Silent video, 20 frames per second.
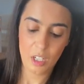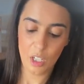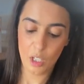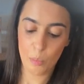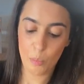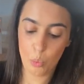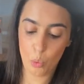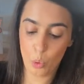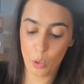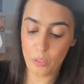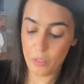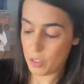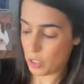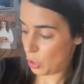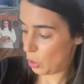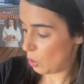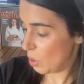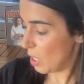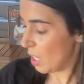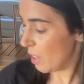a ball of
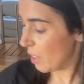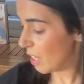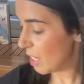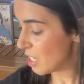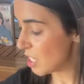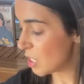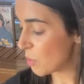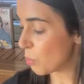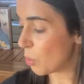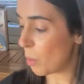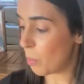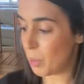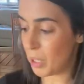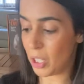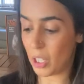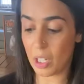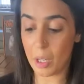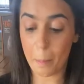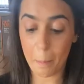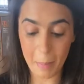dough. This is probably
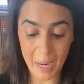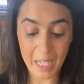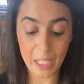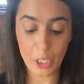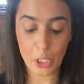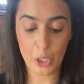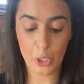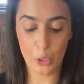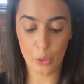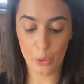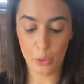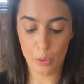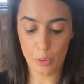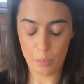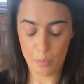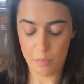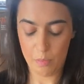going to make you